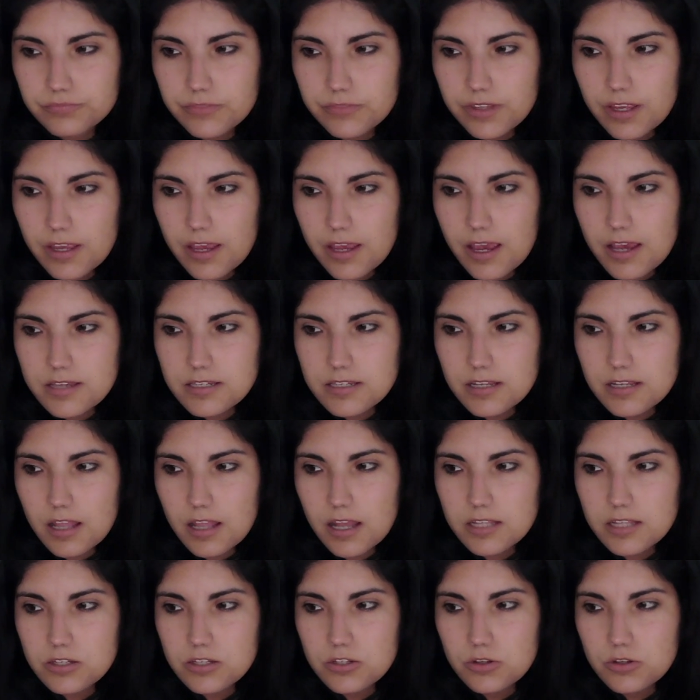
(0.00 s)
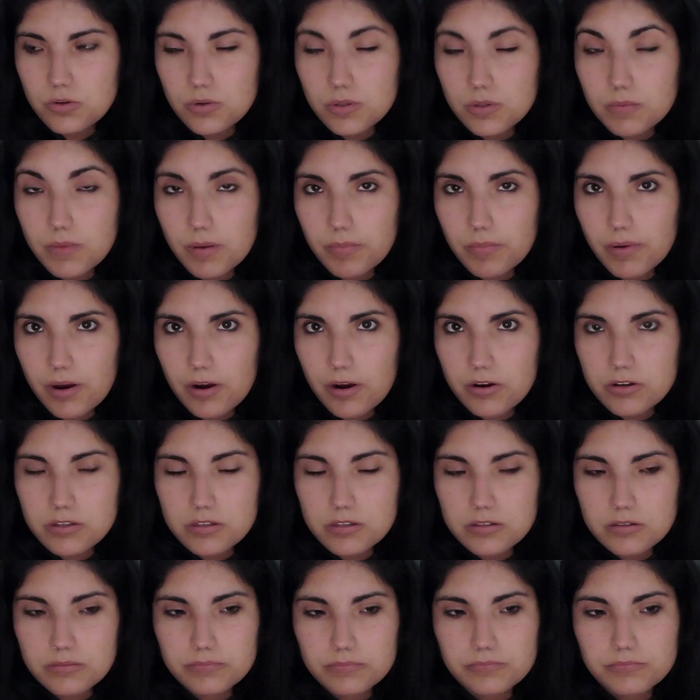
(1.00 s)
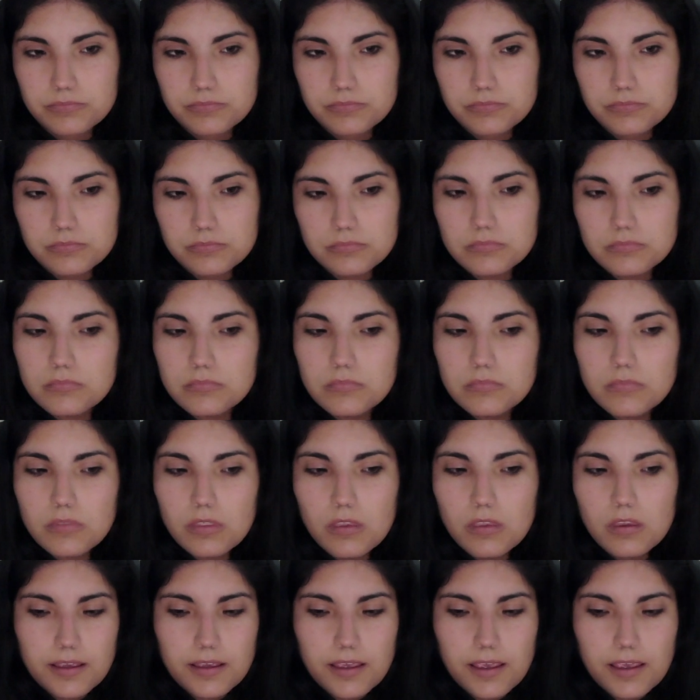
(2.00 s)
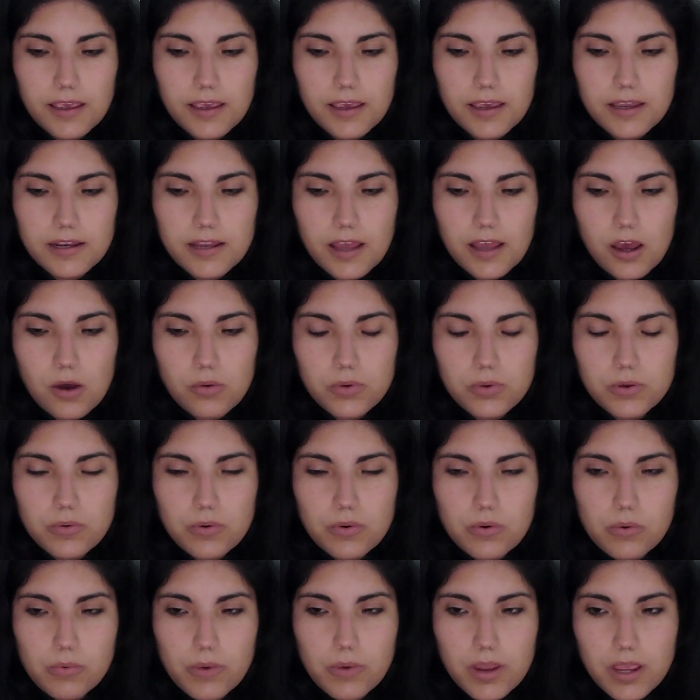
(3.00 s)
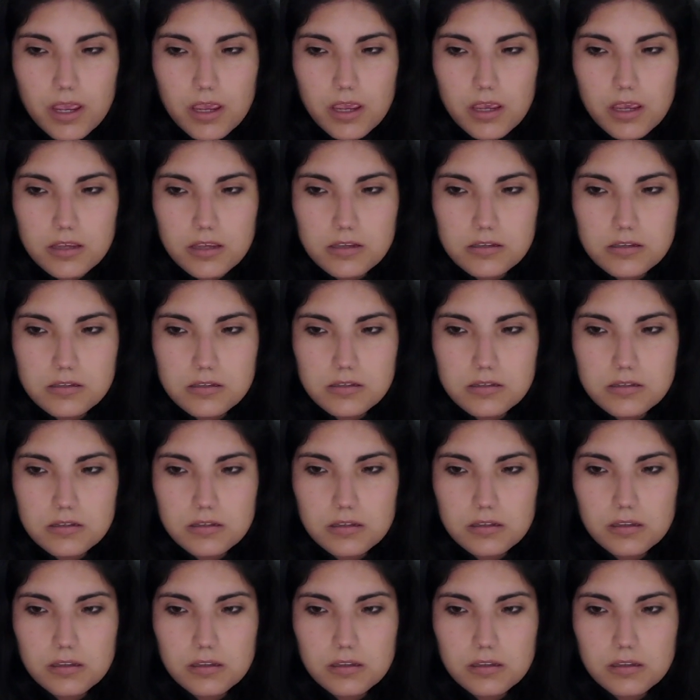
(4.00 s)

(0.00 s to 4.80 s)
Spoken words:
it has a lot to do with my parents and how we were raised.